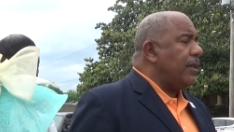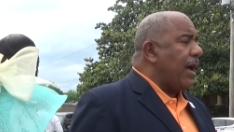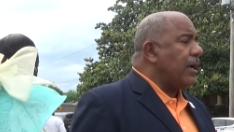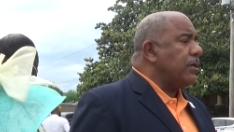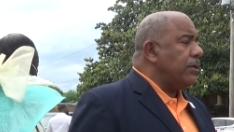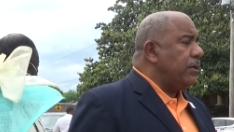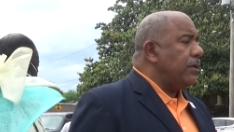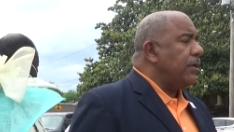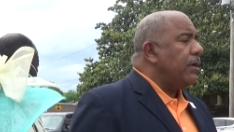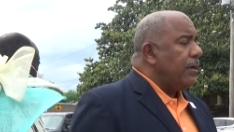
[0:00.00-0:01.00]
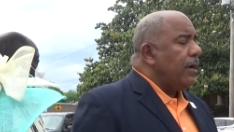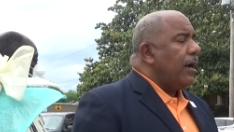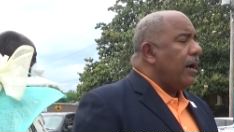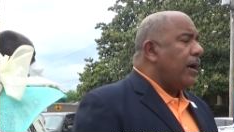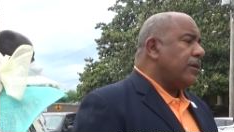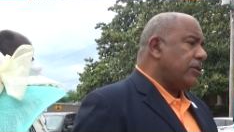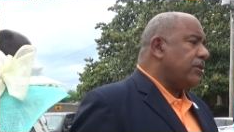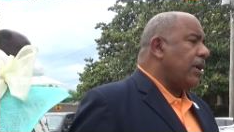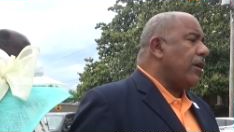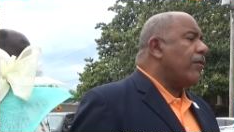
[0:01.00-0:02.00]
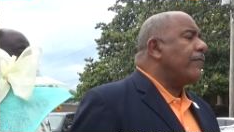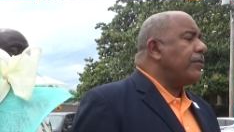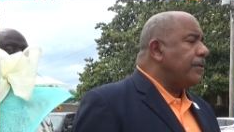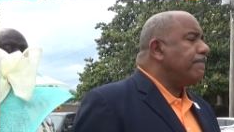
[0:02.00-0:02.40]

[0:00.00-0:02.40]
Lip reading: that I could to take care of him.